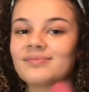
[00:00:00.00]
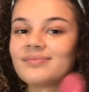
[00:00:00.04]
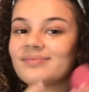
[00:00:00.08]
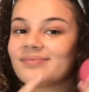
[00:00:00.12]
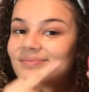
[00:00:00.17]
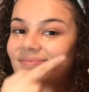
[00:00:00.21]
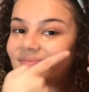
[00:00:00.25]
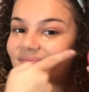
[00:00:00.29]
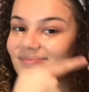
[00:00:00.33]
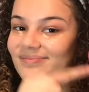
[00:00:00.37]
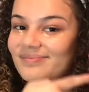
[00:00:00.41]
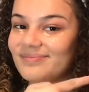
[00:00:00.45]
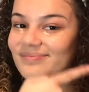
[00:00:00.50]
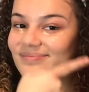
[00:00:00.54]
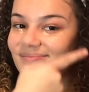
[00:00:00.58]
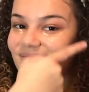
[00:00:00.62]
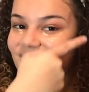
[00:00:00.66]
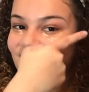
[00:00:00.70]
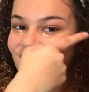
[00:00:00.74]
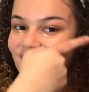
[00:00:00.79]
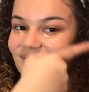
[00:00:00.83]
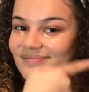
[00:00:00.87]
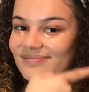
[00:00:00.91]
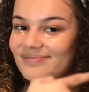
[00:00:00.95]
Now
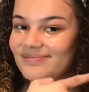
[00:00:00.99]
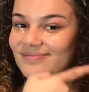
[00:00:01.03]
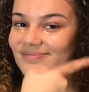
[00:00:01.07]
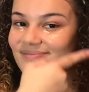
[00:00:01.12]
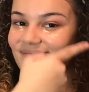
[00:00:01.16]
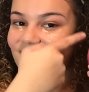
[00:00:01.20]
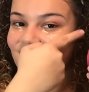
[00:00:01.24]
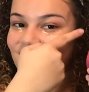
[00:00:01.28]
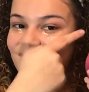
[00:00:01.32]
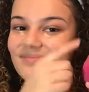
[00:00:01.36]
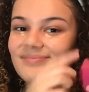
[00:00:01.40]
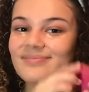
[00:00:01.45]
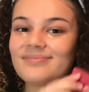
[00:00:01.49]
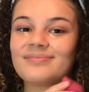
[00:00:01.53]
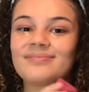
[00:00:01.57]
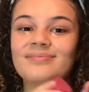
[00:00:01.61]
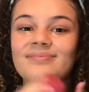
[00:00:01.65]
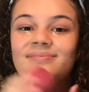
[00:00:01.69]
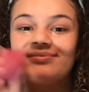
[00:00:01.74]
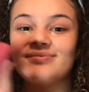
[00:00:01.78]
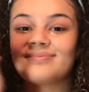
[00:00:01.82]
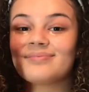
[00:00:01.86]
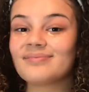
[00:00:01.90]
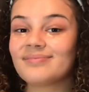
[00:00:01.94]
let's take the flat
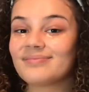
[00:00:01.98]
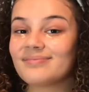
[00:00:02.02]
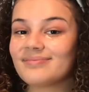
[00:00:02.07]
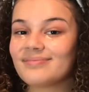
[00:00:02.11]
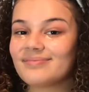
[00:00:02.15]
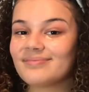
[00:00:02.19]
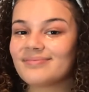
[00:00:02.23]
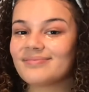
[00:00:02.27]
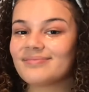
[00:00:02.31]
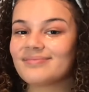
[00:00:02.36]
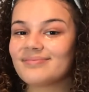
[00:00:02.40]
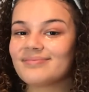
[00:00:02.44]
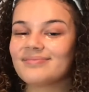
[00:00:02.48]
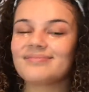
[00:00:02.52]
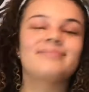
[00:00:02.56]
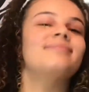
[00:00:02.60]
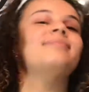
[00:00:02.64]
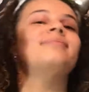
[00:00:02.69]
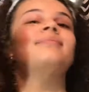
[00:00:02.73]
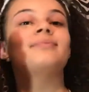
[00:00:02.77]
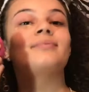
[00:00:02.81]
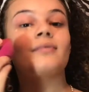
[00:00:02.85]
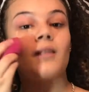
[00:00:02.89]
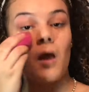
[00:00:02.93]
side of our booty
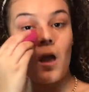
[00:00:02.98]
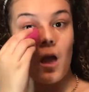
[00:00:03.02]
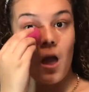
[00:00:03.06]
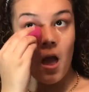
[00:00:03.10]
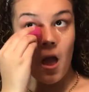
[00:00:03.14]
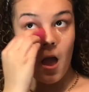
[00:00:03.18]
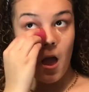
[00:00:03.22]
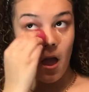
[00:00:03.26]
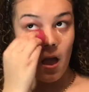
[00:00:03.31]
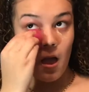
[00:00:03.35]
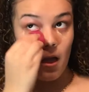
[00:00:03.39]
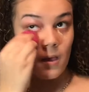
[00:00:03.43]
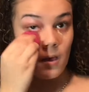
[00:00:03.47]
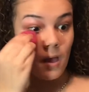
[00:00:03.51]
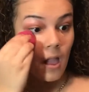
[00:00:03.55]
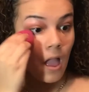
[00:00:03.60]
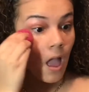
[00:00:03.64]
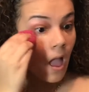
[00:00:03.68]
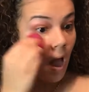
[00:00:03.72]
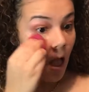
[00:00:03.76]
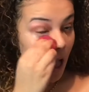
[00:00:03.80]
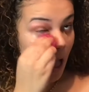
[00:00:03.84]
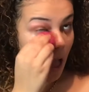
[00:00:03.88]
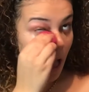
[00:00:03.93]
blender and
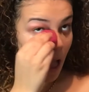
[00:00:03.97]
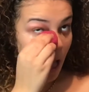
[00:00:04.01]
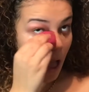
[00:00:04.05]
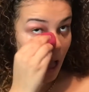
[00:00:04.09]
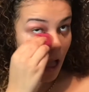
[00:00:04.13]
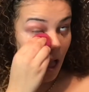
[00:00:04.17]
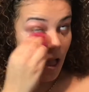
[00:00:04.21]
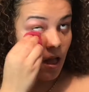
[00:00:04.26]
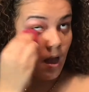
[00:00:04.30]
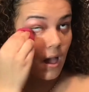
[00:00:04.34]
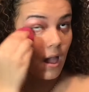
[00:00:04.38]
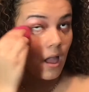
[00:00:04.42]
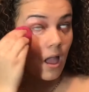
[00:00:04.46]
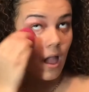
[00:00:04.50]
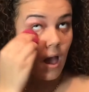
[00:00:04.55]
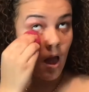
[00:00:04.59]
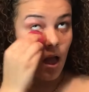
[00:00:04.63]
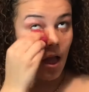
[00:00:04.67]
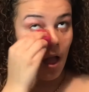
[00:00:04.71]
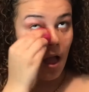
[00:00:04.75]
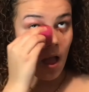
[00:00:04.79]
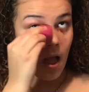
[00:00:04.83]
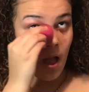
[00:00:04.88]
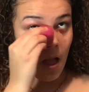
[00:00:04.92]
blend out
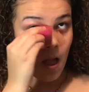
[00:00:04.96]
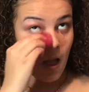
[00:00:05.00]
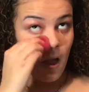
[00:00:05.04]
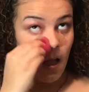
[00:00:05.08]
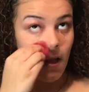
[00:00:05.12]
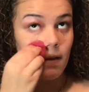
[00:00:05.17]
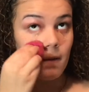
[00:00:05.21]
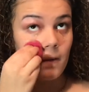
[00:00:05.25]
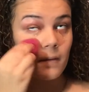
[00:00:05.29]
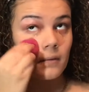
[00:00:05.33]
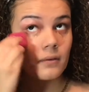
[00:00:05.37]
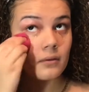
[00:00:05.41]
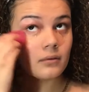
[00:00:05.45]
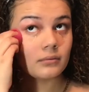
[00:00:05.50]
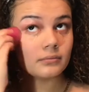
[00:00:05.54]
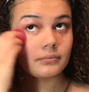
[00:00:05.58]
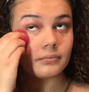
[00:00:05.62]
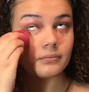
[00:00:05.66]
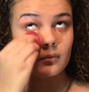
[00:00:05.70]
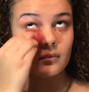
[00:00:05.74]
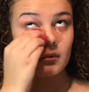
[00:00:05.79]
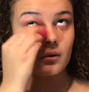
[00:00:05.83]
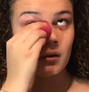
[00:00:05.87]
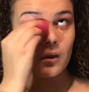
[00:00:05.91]
this
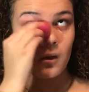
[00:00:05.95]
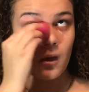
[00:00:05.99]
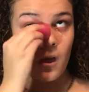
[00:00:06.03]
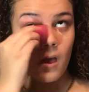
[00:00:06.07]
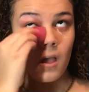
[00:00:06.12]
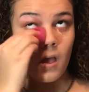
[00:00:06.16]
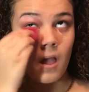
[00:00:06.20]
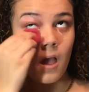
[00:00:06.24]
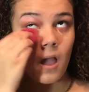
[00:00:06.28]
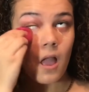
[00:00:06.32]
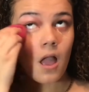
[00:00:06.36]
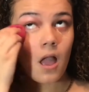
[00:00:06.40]
concealer.